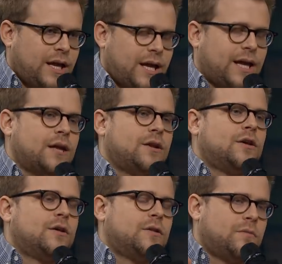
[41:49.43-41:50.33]
in
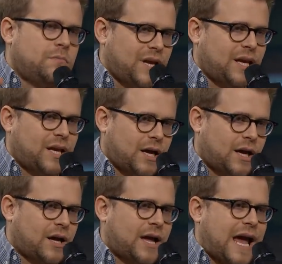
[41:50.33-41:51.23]

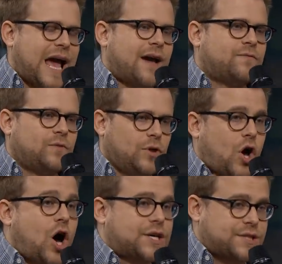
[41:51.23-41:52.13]
media have
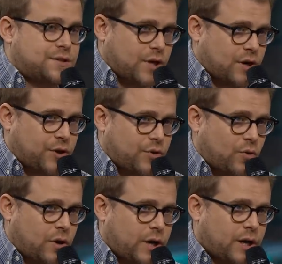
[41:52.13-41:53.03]
lost their
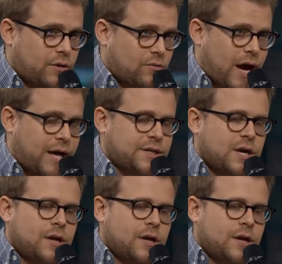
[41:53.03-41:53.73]
authority, right?